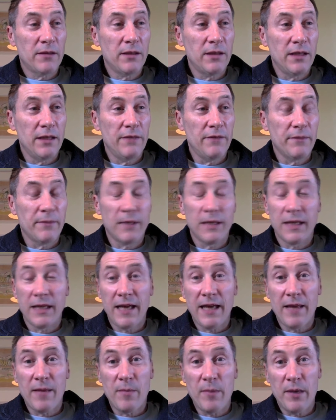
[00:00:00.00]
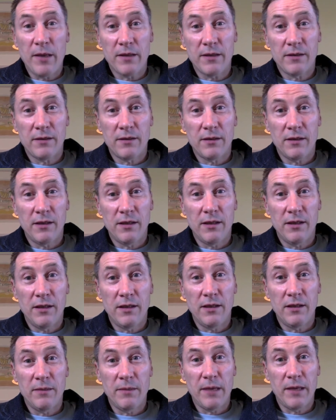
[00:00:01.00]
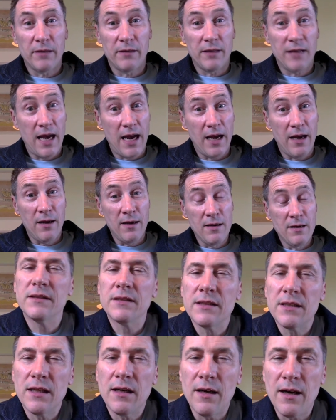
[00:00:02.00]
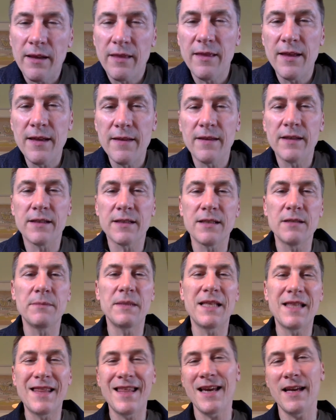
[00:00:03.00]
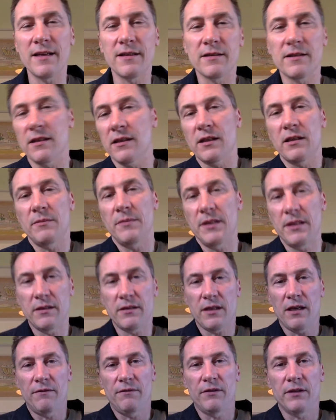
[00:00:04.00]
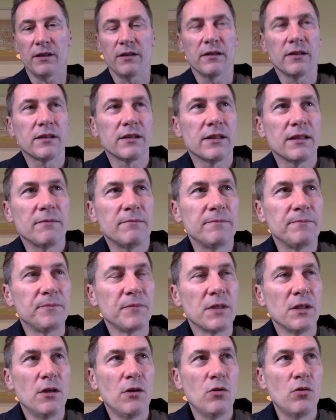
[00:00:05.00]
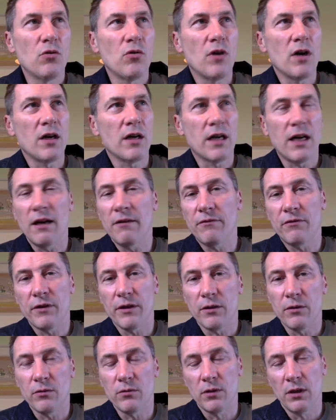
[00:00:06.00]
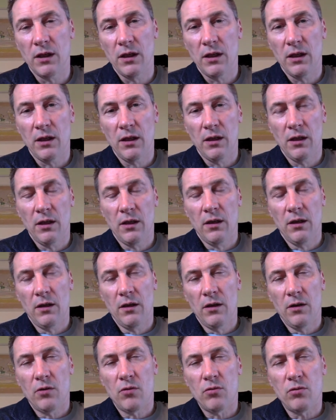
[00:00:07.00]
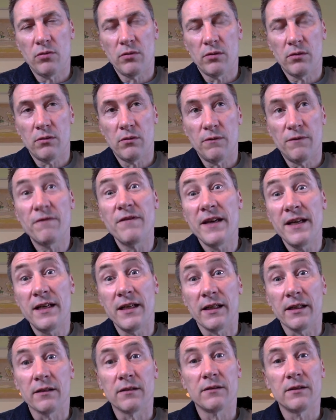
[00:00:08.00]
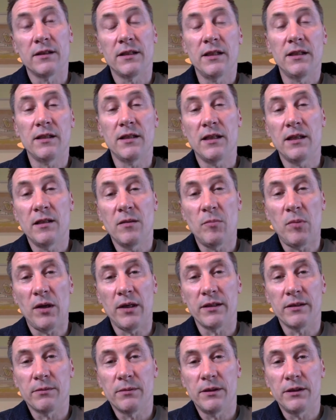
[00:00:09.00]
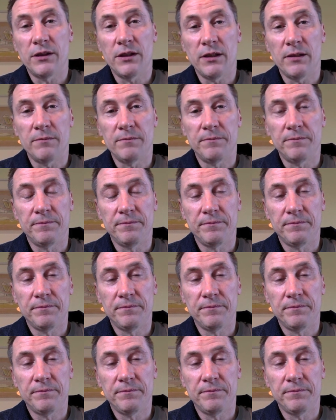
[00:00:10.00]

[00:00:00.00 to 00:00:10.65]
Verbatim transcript: to leave. I'm going to get the bus in about an hour. I think there's going to be things I'm going to be discovering that, um, or uncovering, or, or, or feeling in the, in the place, which um,